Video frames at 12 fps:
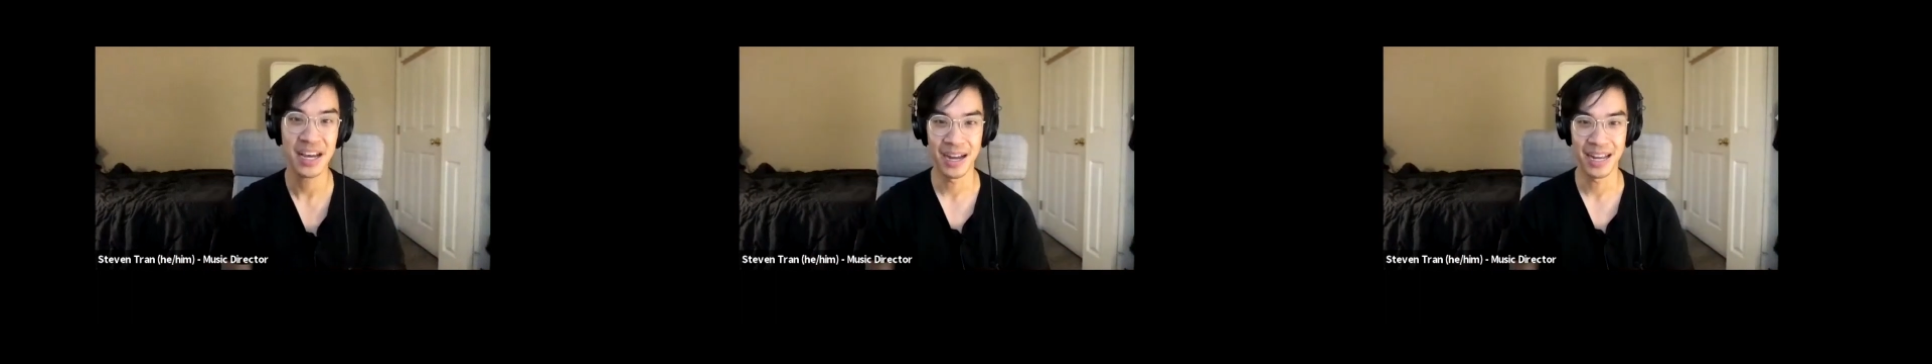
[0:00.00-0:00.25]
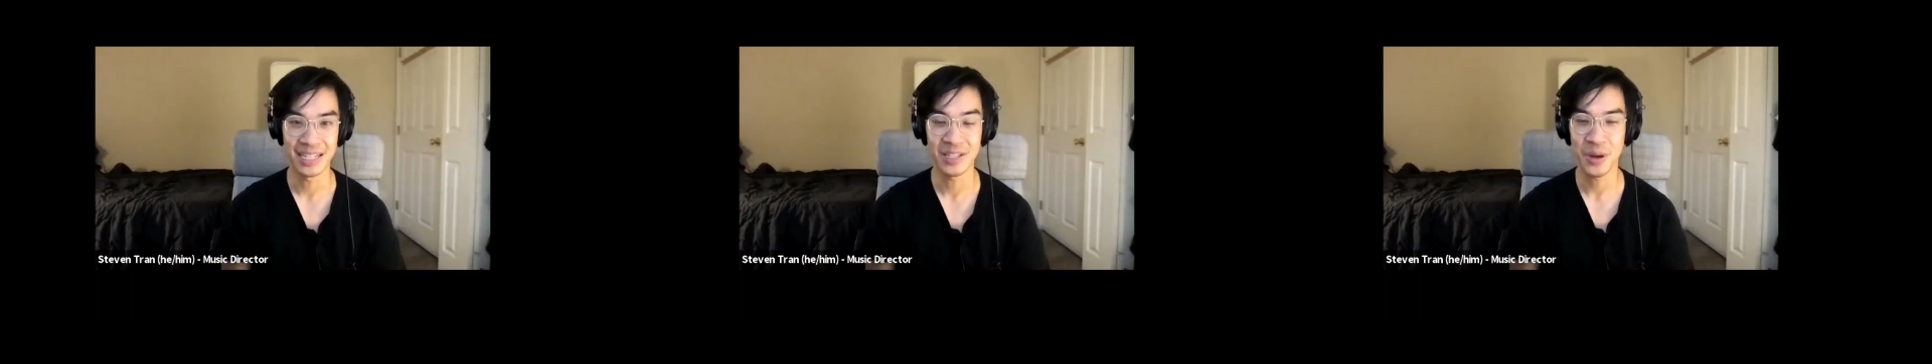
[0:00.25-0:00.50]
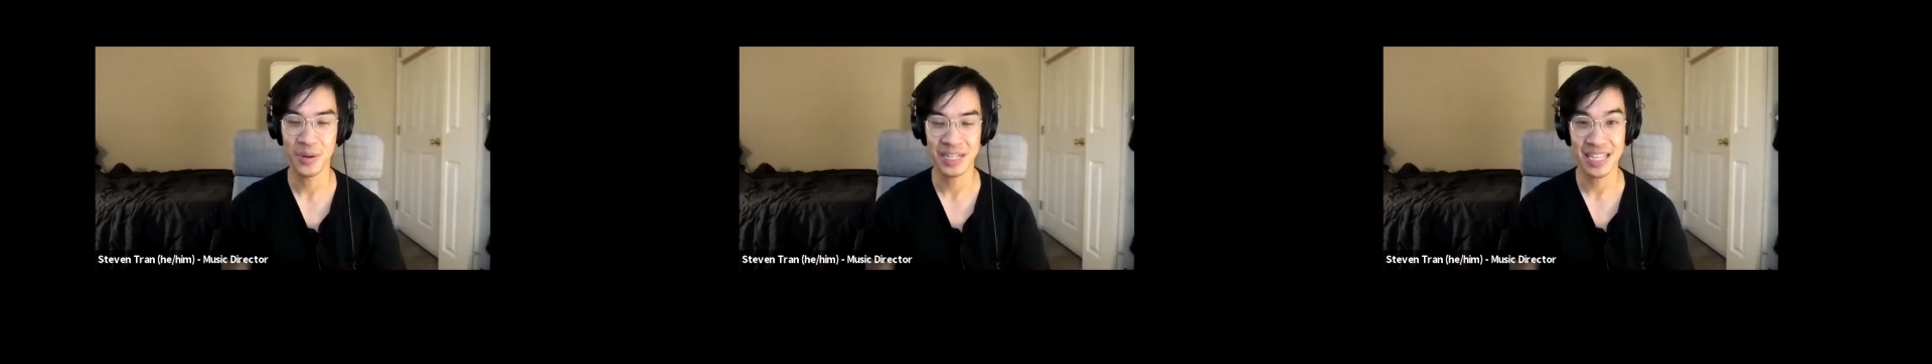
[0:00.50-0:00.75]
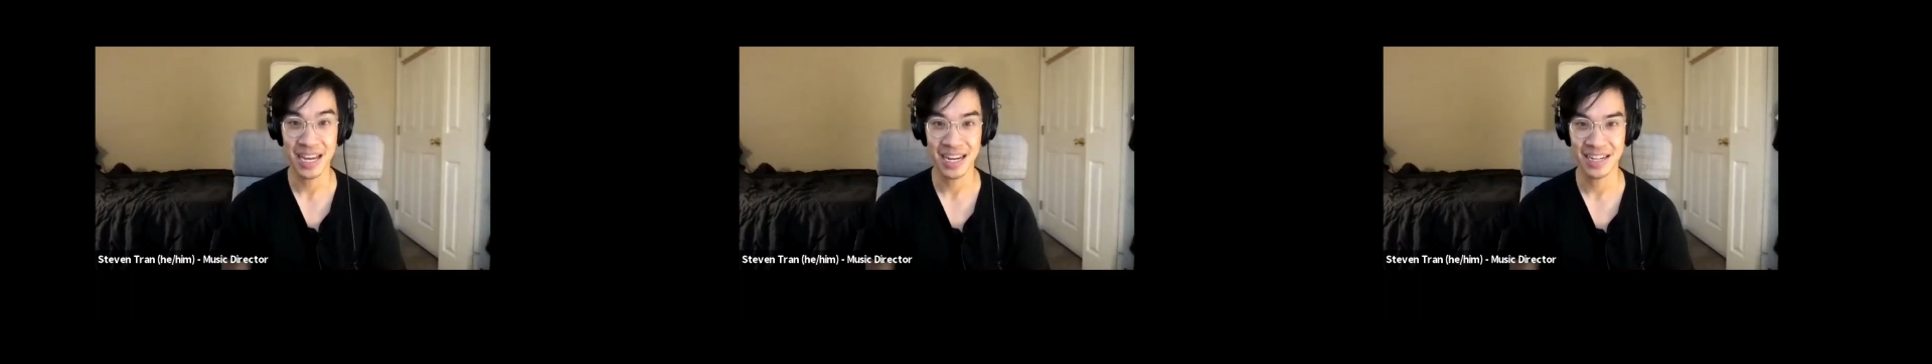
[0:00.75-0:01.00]
It's so
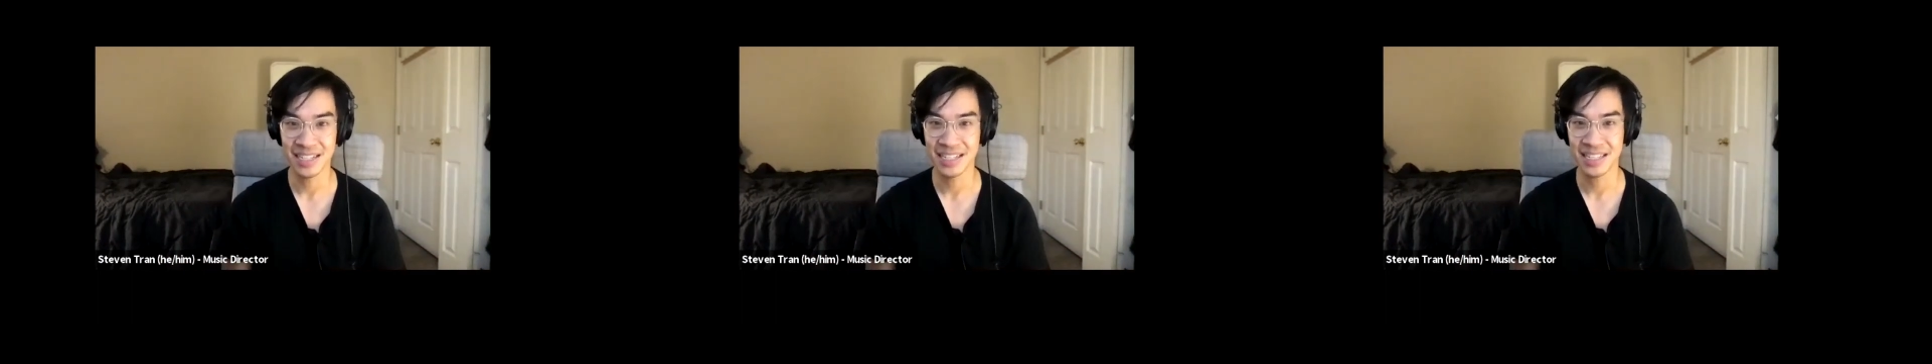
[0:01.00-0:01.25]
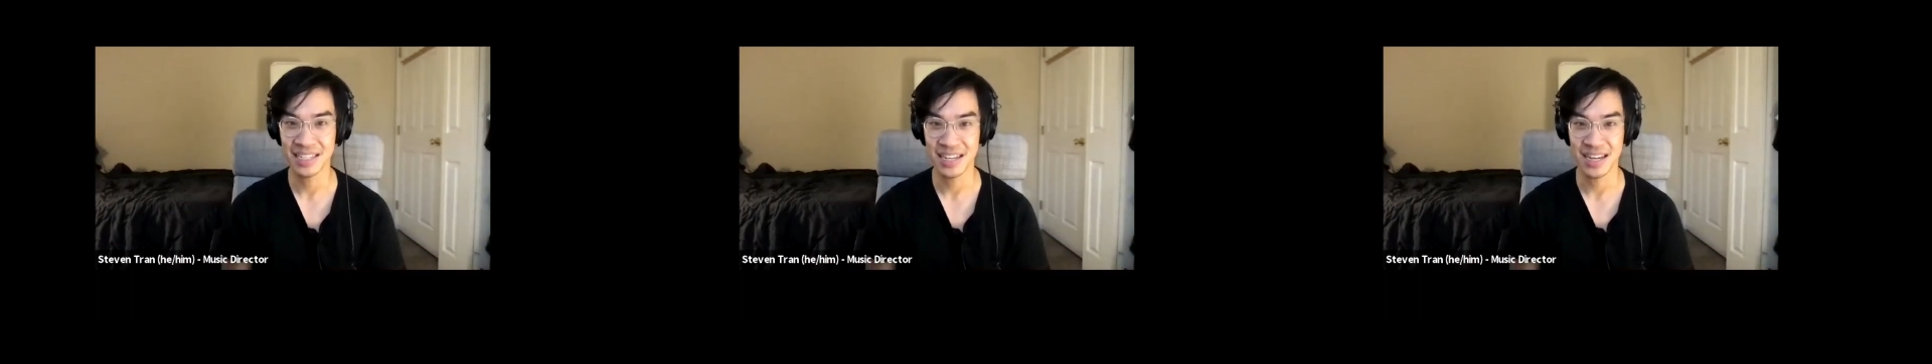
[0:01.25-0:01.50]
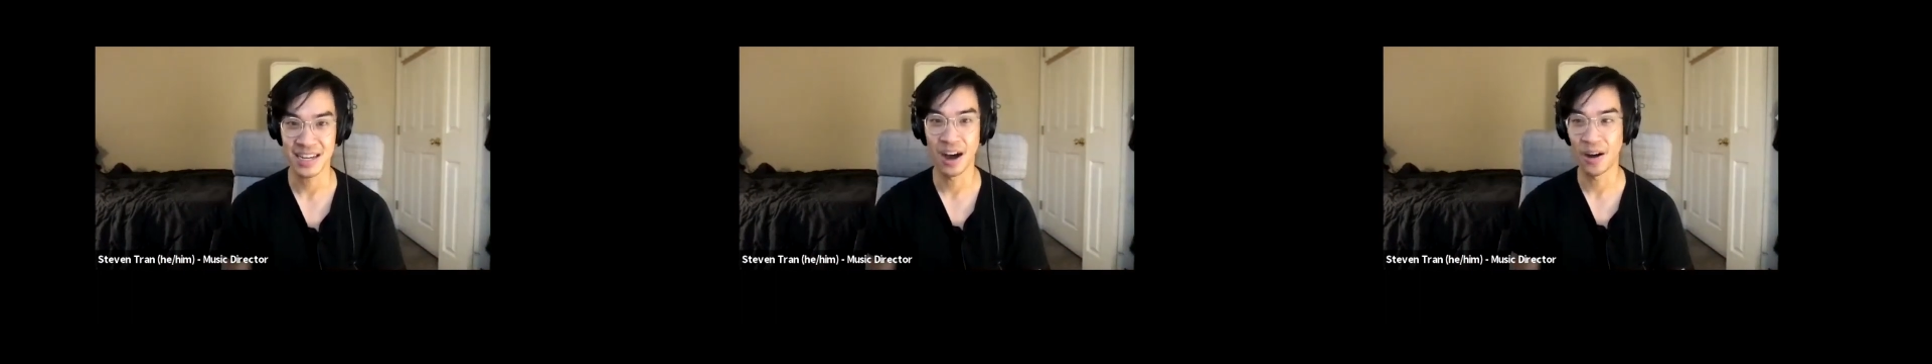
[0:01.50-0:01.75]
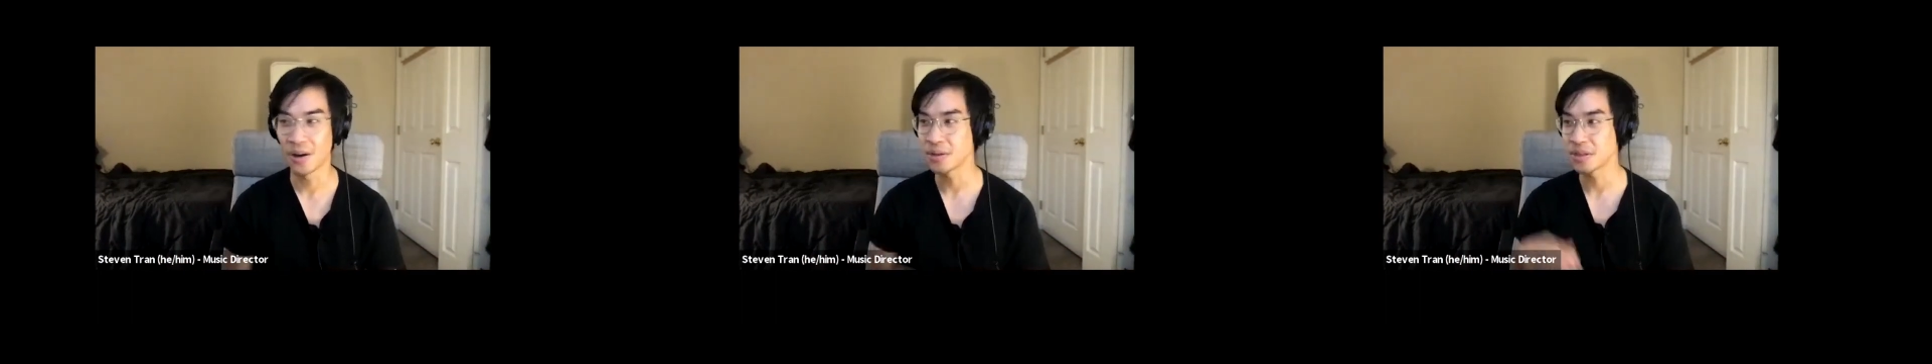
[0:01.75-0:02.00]
exciting to see
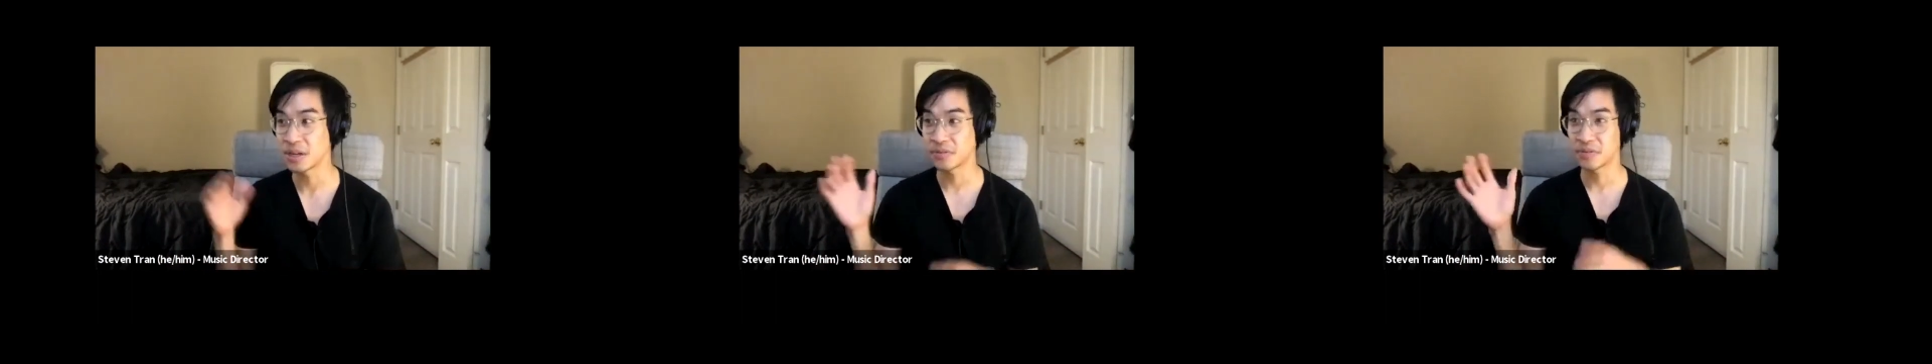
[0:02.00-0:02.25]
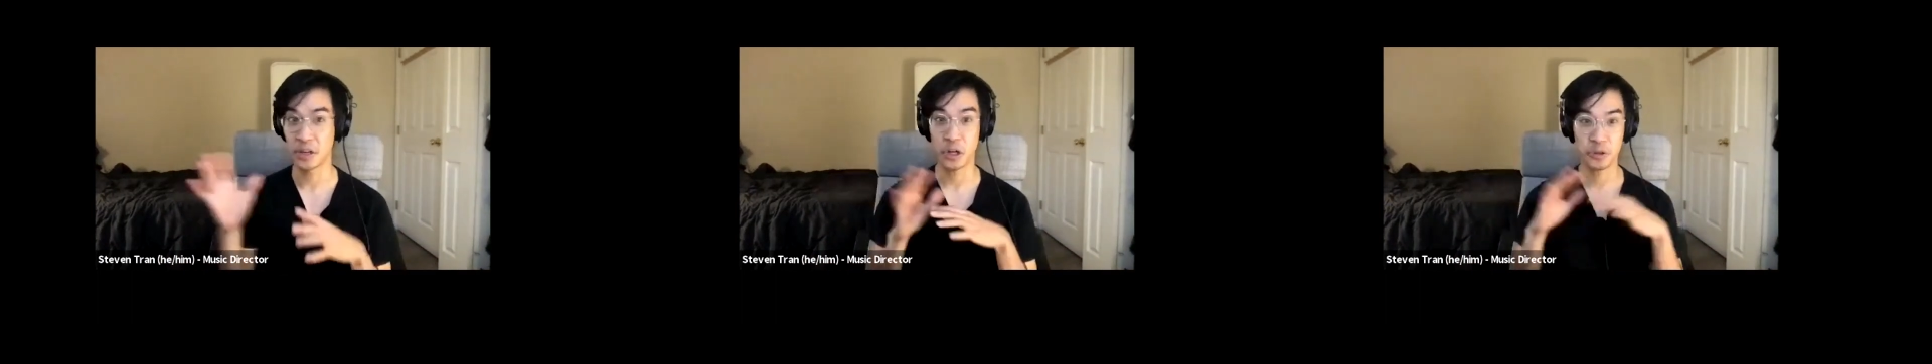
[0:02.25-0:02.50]
all the different